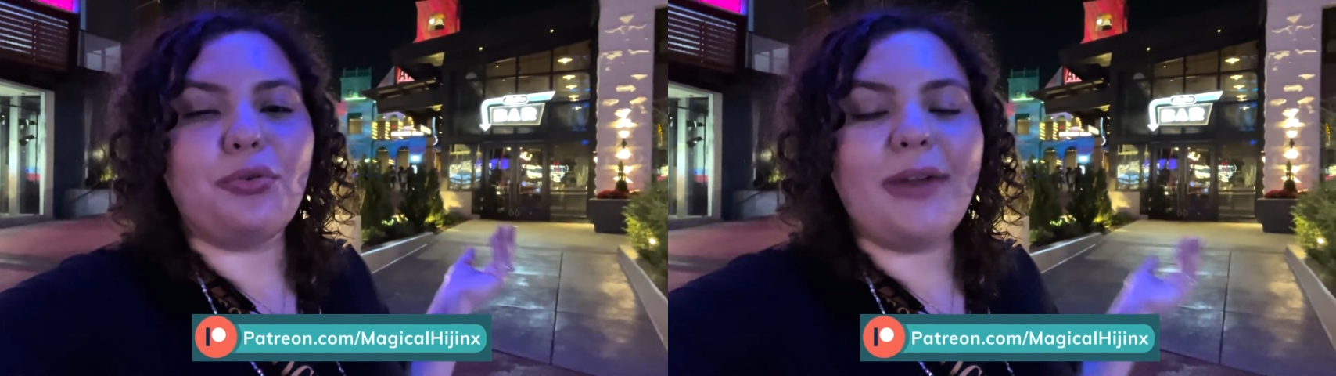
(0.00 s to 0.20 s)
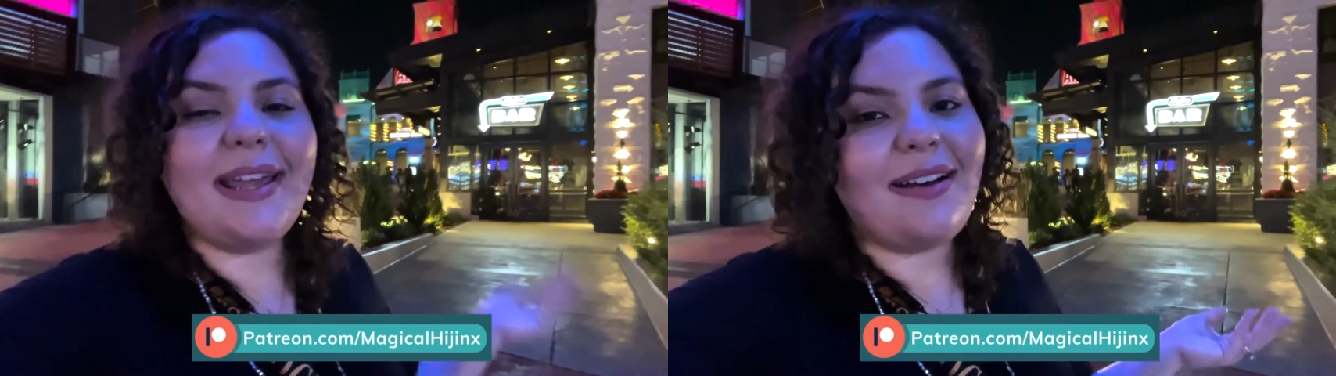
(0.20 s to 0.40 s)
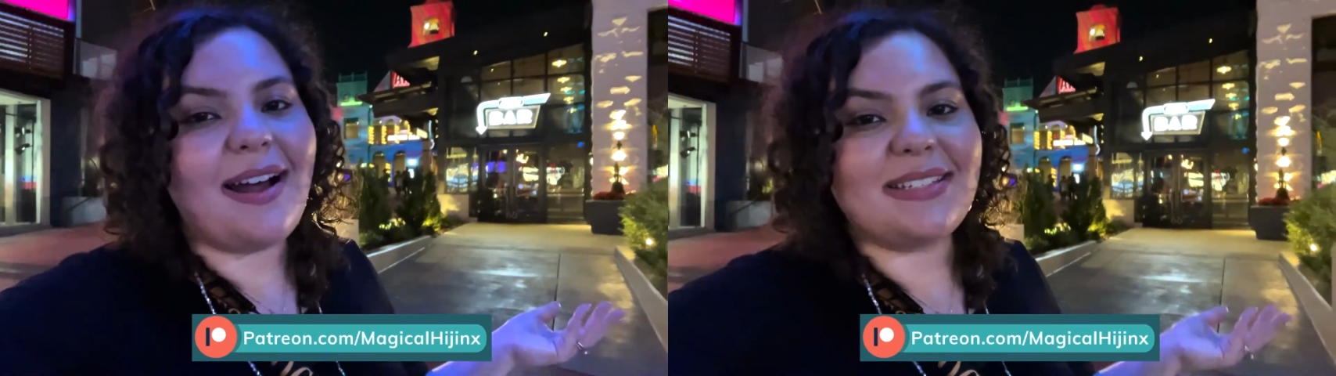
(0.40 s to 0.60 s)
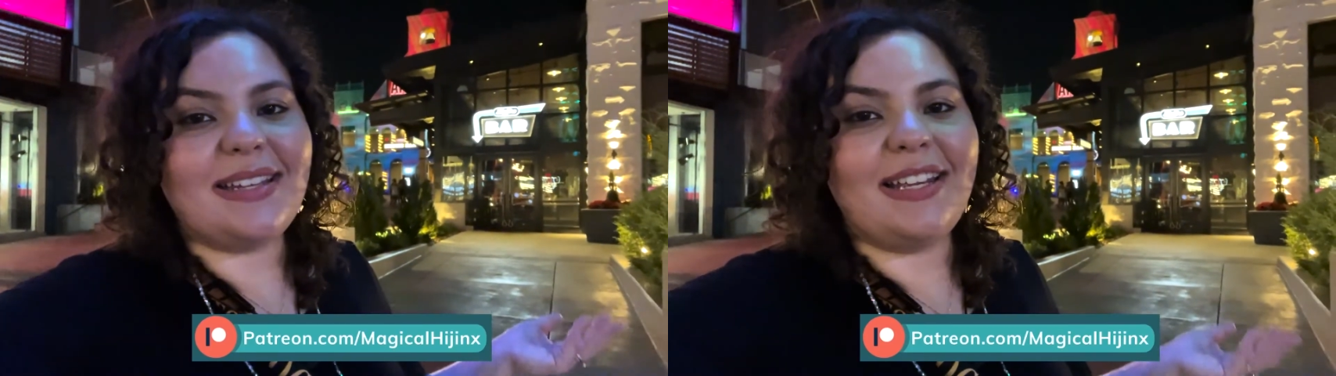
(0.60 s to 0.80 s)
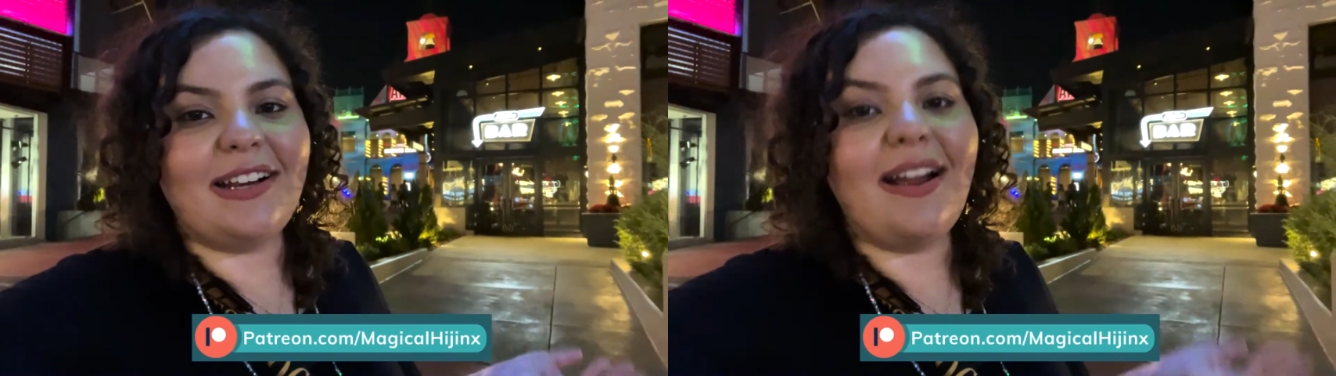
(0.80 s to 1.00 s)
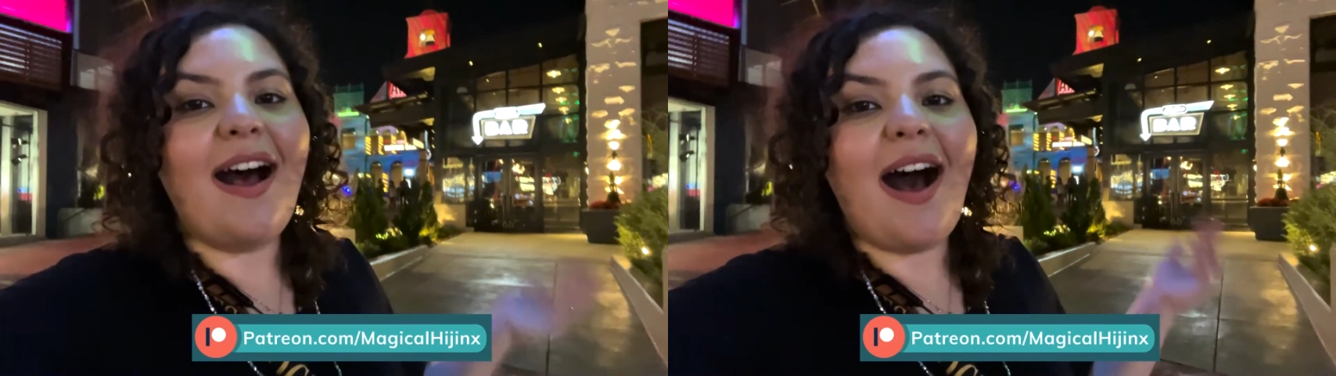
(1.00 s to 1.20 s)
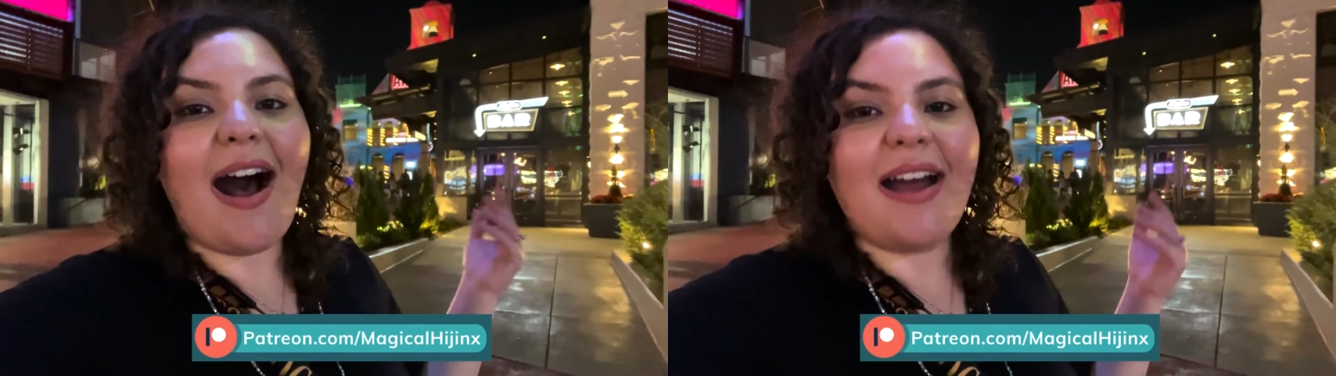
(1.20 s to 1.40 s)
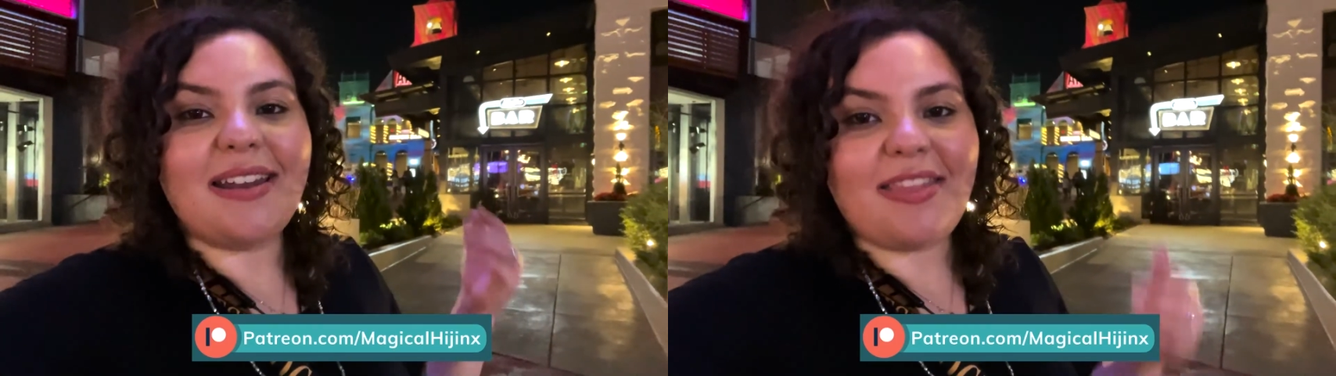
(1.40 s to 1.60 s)
great content here
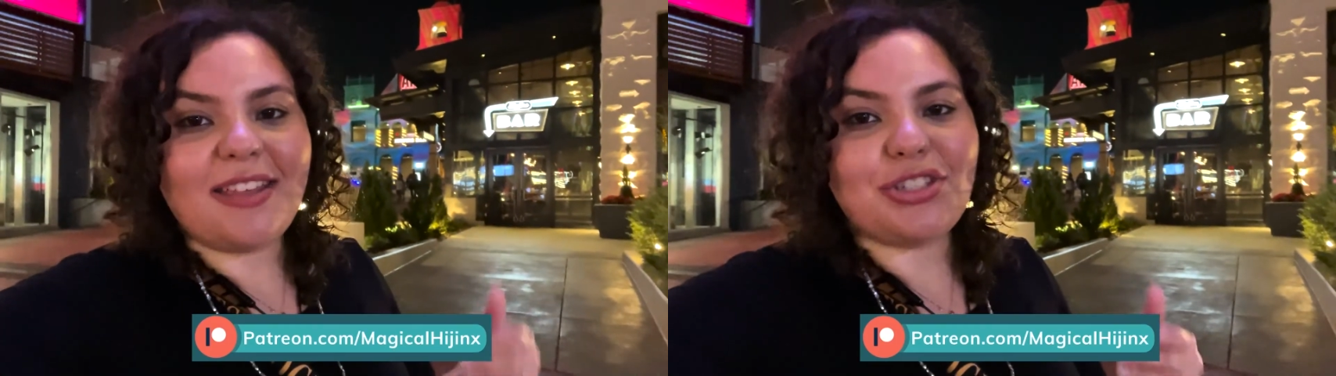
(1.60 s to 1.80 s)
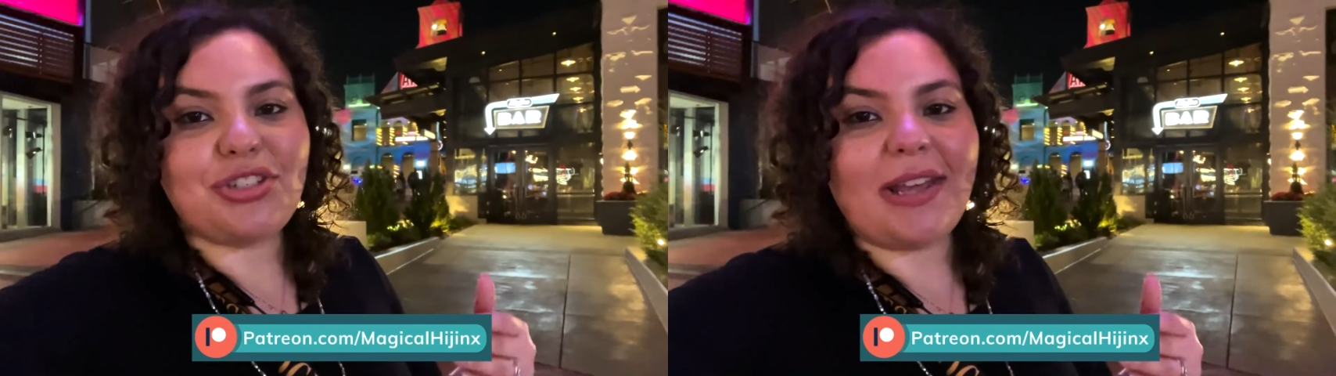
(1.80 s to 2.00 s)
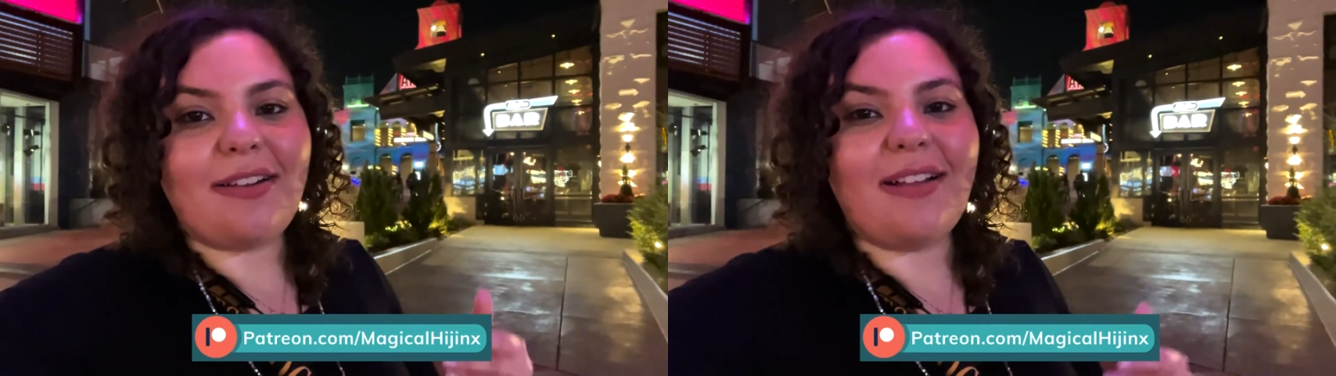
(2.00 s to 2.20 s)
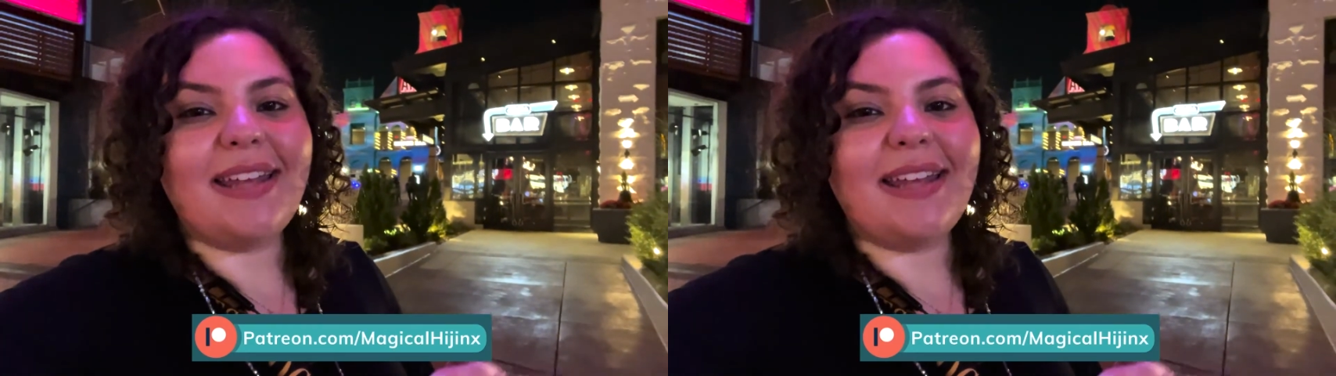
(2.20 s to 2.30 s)
on this channel.